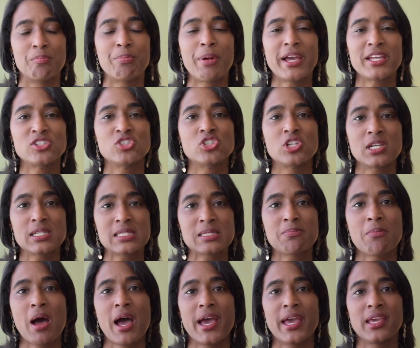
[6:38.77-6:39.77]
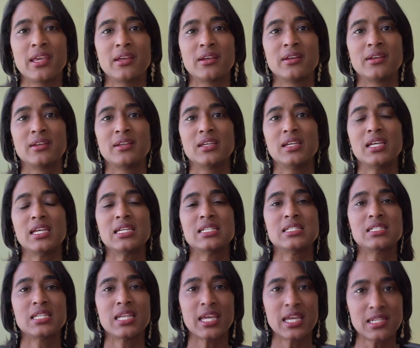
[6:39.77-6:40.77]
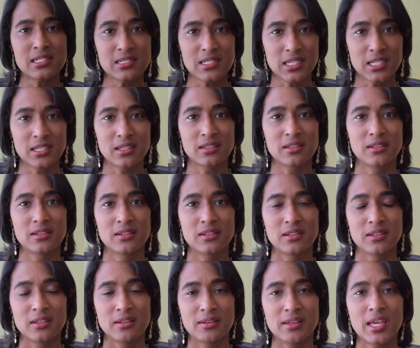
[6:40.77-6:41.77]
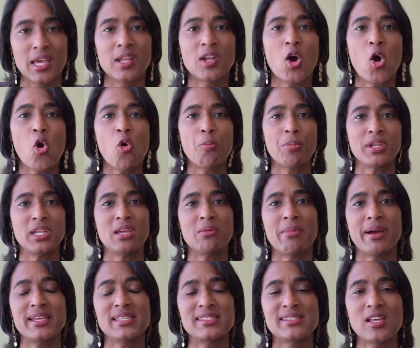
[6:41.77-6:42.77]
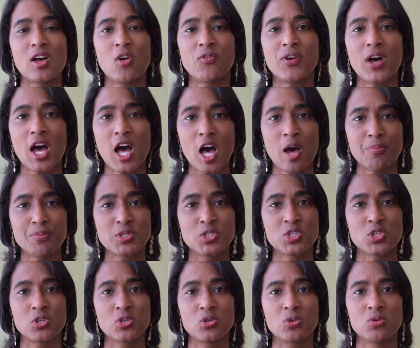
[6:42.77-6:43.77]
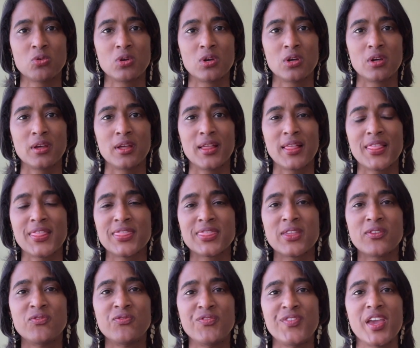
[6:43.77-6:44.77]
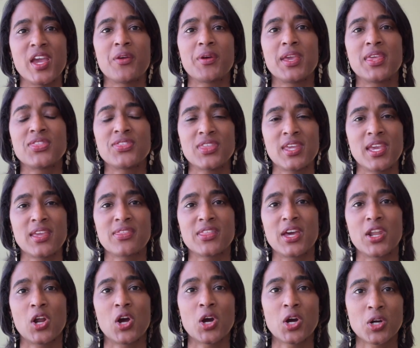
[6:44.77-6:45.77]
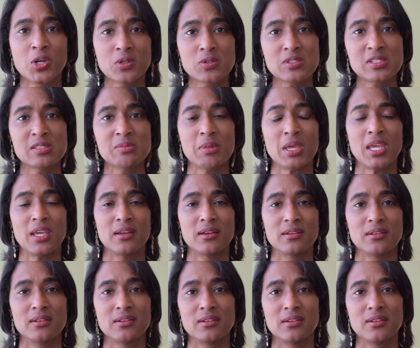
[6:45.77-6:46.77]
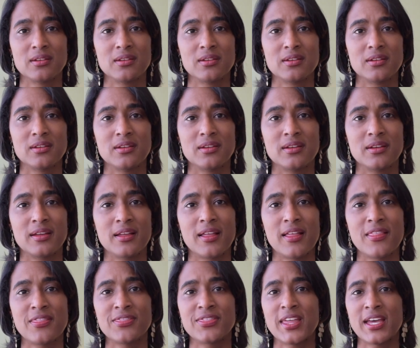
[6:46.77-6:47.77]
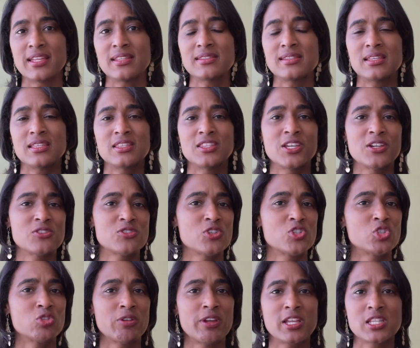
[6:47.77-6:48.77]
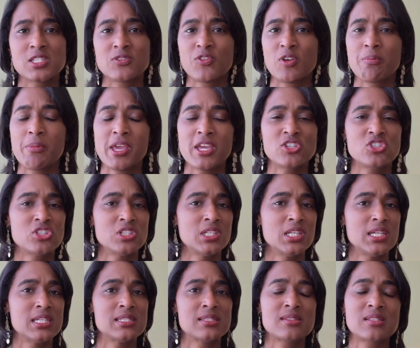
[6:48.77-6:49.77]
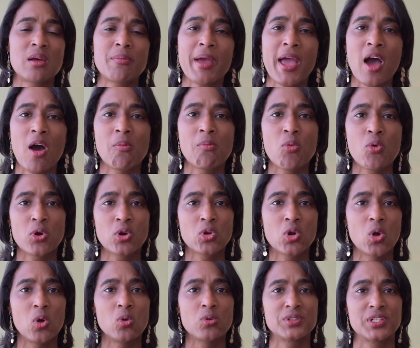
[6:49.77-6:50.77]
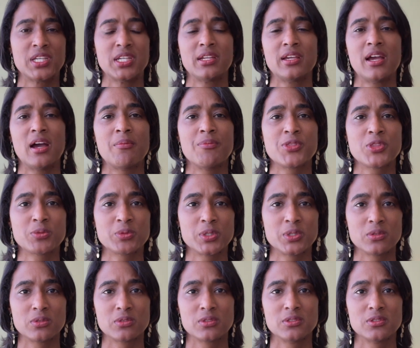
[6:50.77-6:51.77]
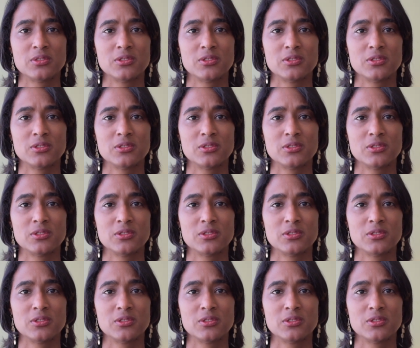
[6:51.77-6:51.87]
by just my intending and opening myself up to the very thing that hurts me, that there's a transformation and somehow more gold can come through.